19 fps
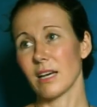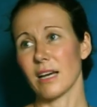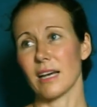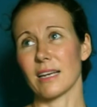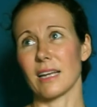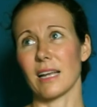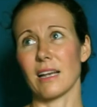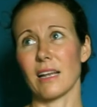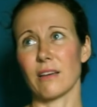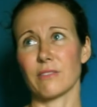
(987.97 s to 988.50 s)

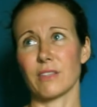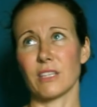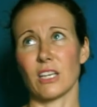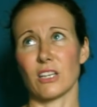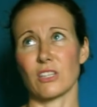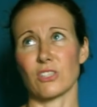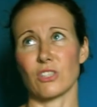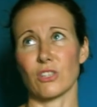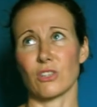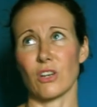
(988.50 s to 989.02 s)
And I love the
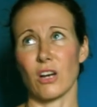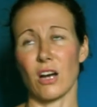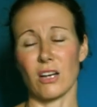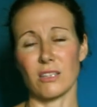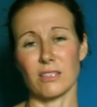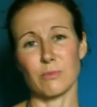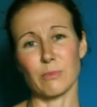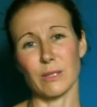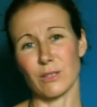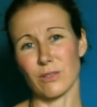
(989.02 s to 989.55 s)
Osho
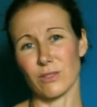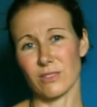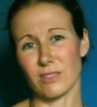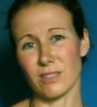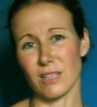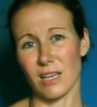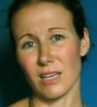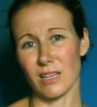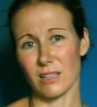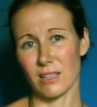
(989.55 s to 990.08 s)
cards because
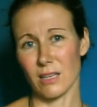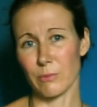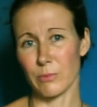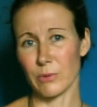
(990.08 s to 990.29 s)
they